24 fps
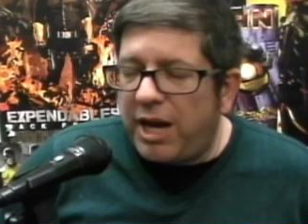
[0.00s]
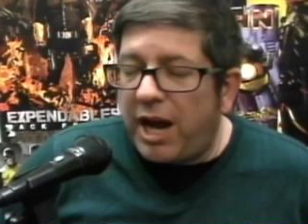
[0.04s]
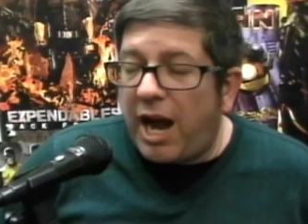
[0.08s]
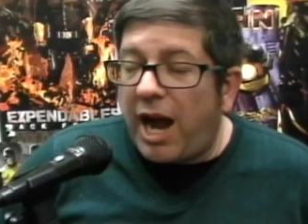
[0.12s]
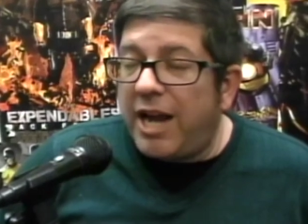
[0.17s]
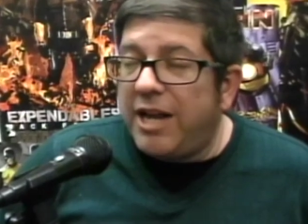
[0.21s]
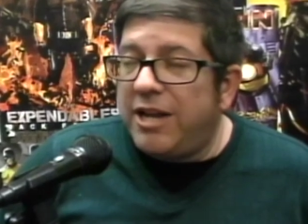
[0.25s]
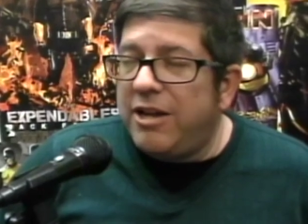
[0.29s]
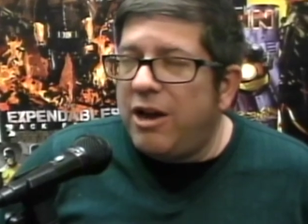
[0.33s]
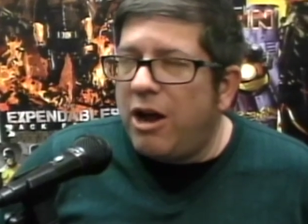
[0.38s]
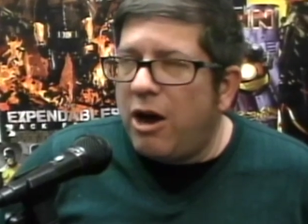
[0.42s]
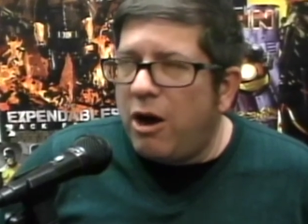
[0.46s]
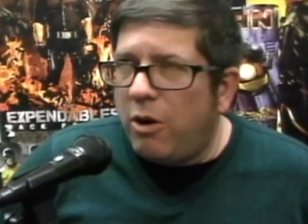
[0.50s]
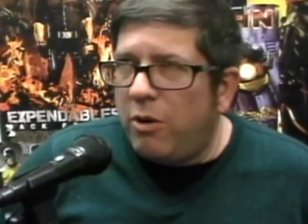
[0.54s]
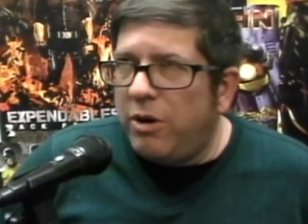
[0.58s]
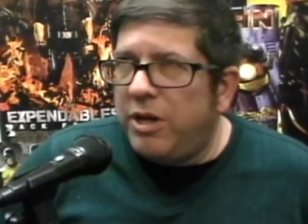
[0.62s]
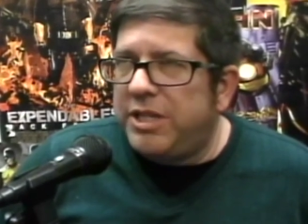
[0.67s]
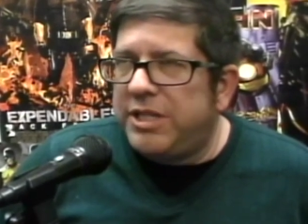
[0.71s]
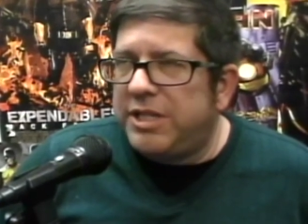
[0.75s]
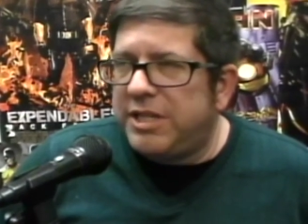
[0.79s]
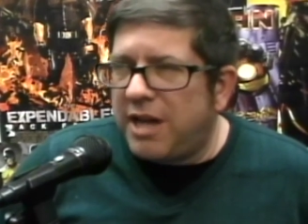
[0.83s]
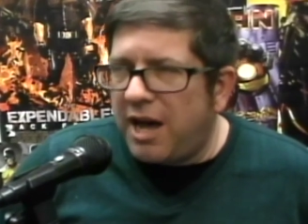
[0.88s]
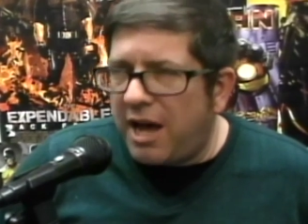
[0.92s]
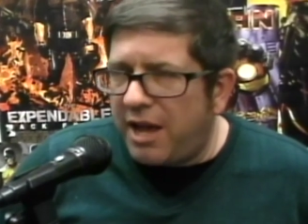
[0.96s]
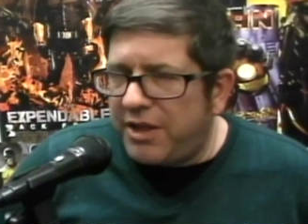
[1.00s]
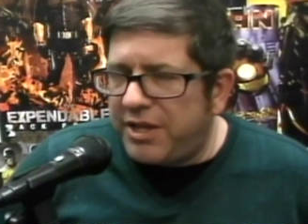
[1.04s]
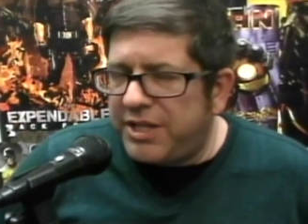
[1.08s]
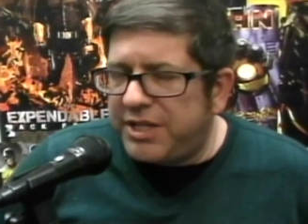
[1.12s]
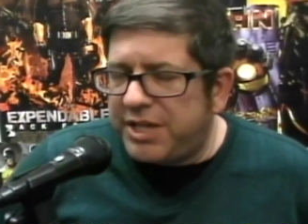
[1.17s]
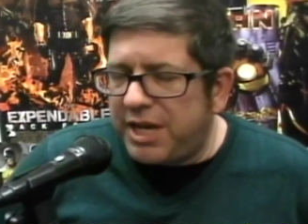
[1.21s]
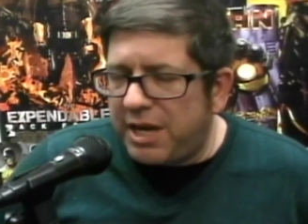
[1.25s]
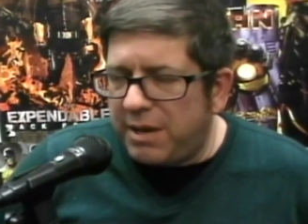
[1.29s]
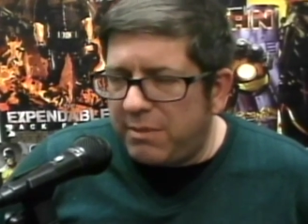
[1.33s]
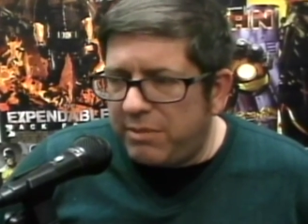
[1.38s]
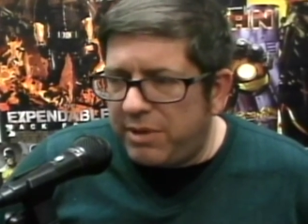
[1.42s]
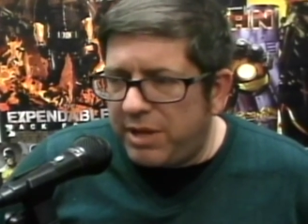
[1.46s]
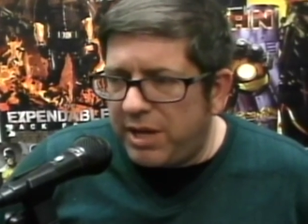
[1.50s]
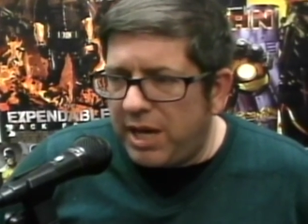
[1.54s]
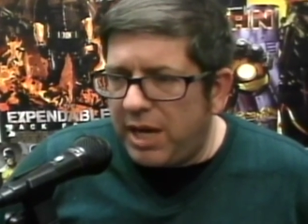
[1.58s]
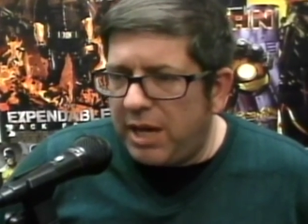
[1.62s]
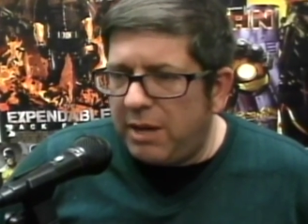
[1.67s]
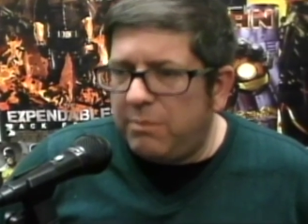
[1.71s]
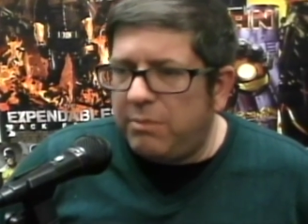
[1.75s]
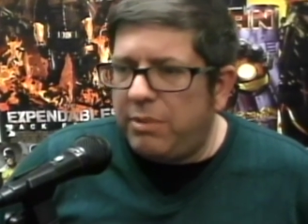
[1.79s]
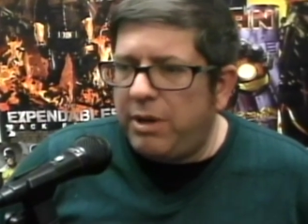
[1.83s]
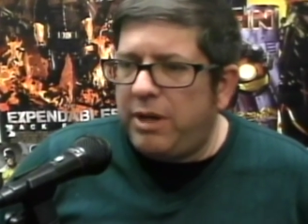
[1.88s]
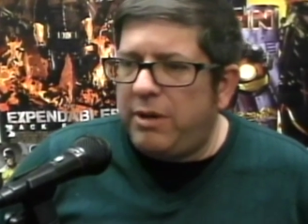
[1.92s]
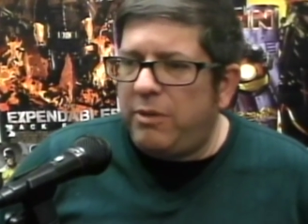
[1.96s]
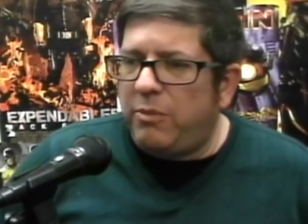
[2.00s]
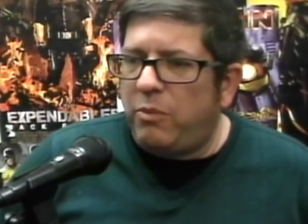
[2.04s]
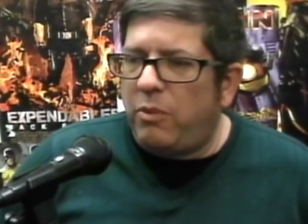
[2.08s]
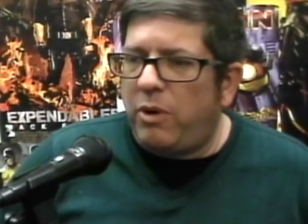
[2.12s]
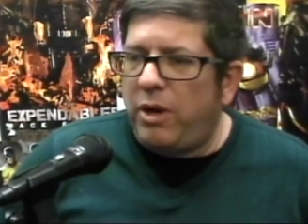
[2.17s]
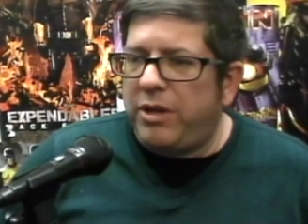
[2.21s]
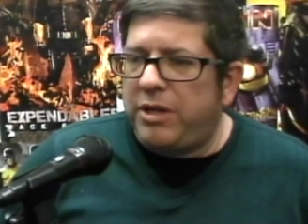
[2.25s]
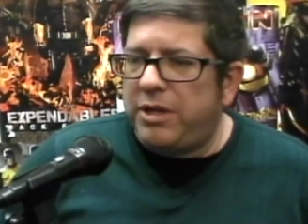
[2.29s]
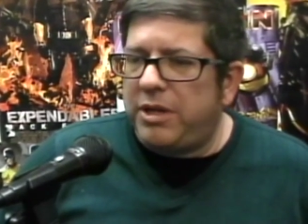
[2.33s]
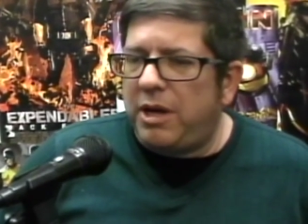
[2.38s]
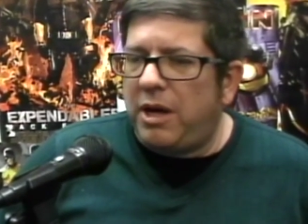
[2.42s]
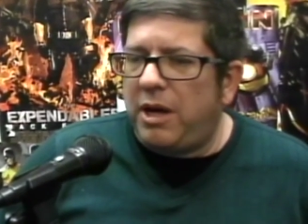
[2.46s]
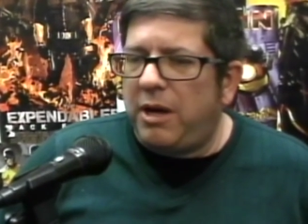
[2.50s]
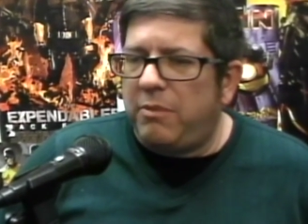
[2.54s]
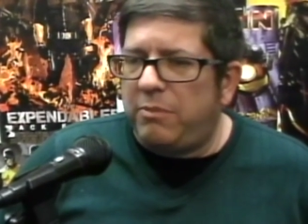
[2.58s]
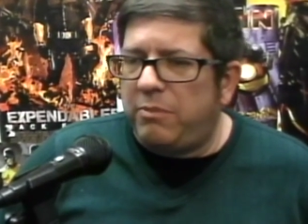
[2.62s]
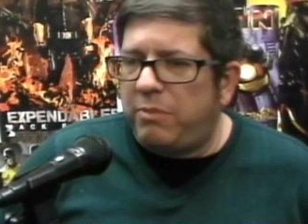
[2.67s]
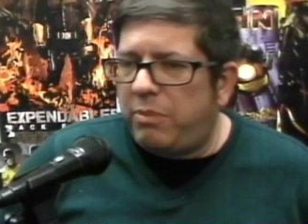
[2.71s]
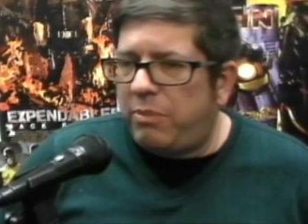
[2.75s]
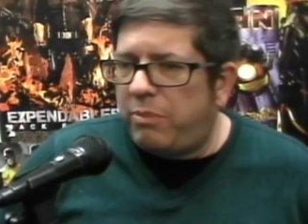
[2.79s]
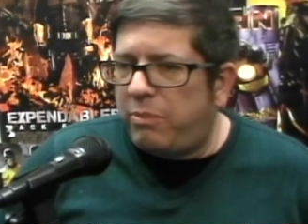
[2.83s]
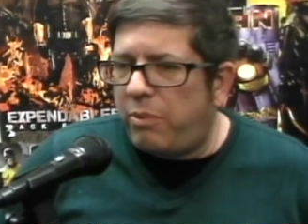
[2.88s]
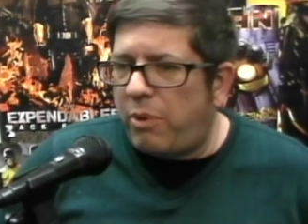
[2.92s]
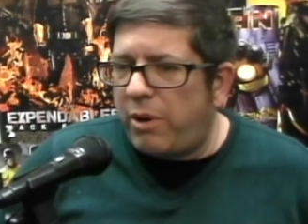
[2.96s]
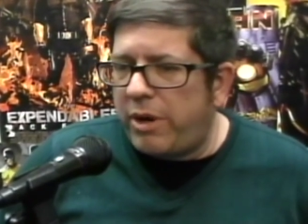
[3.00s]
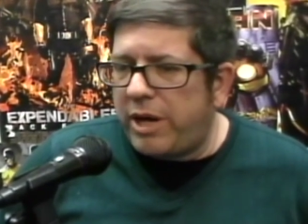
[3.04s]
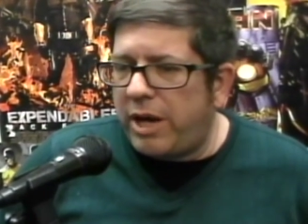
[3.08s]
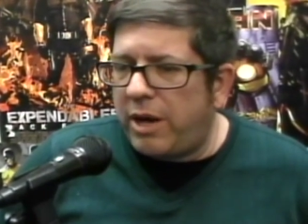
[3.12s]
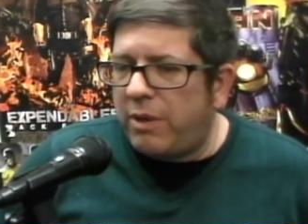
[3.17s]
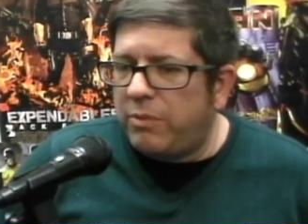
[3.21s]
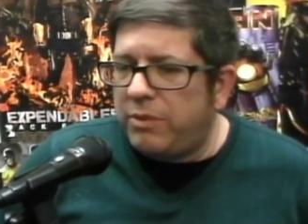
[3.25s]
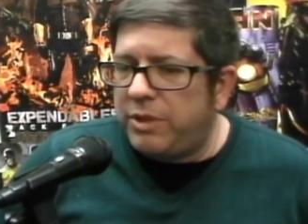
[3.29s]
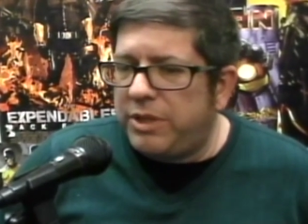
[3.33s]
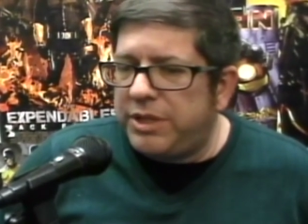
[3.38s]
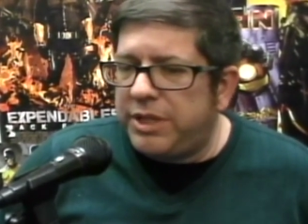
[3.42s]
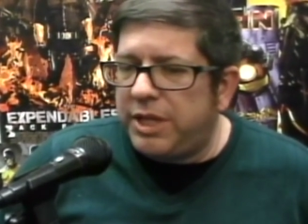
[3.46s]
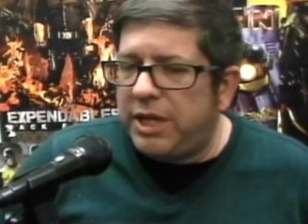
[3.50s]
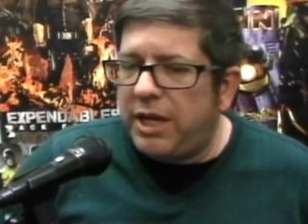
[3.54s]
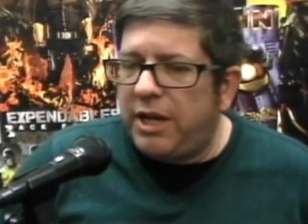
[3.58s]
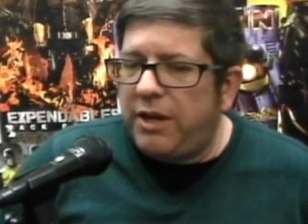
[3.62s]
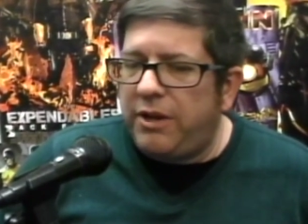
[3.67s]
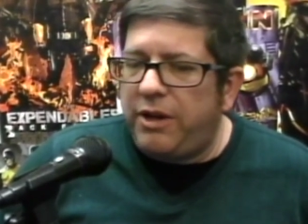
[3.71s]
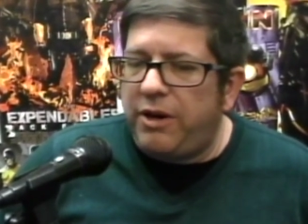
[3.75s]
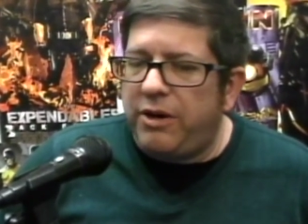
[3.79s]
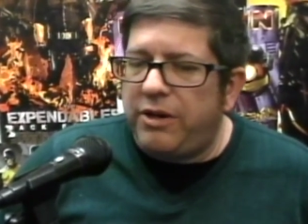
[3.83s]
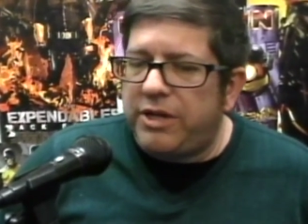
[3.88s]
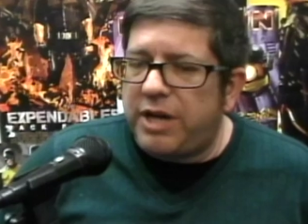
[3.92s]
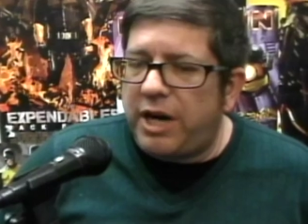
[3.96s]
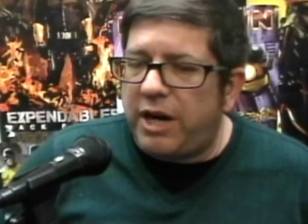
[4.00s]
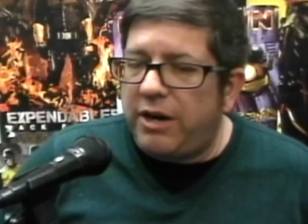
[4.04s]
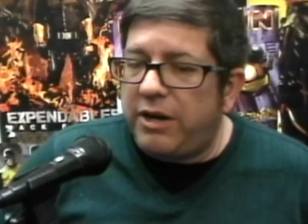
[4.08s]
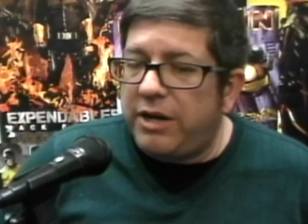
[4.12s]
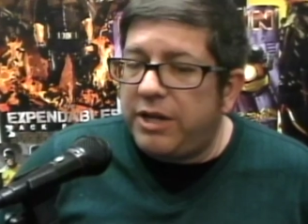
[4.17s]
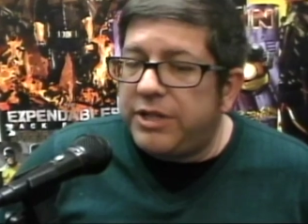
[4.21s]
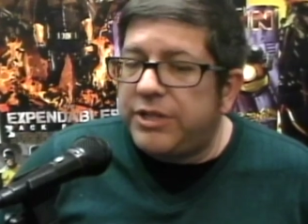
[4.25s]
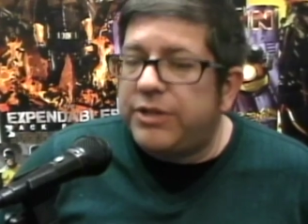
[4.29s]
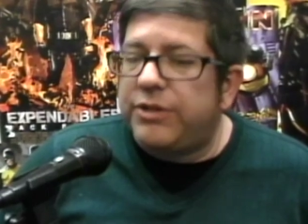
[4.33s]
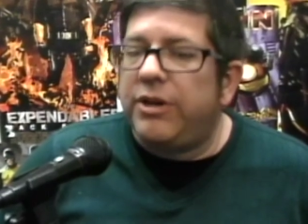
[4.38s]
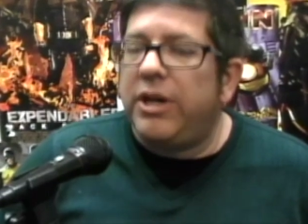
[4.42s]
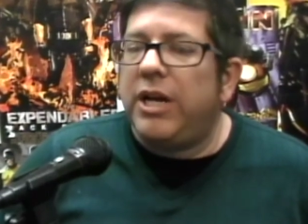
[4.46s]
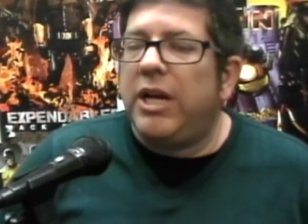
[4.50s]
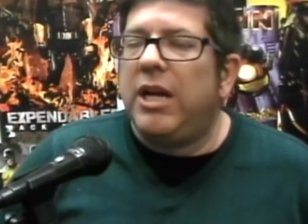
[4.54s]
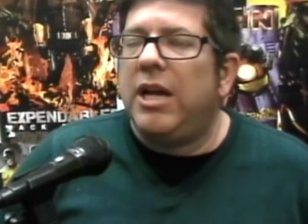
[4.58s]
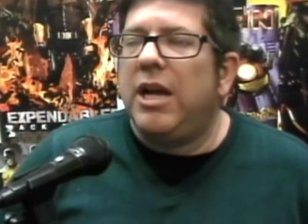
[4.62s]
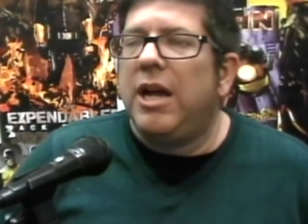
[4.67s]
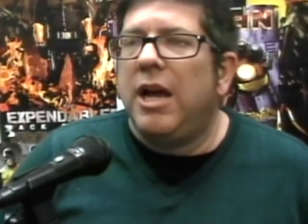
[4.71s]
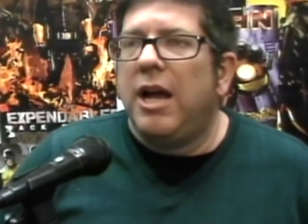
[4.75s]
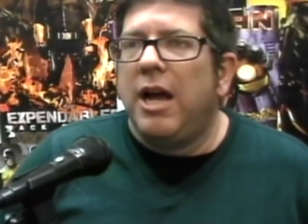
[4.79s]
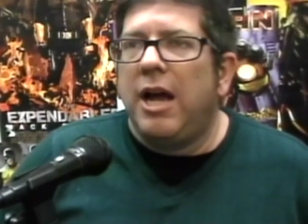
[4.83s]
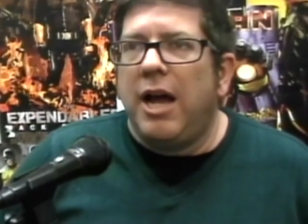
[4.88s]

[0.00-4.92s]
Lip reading: I know it's not the same thing, but one I point out is that in their entire history,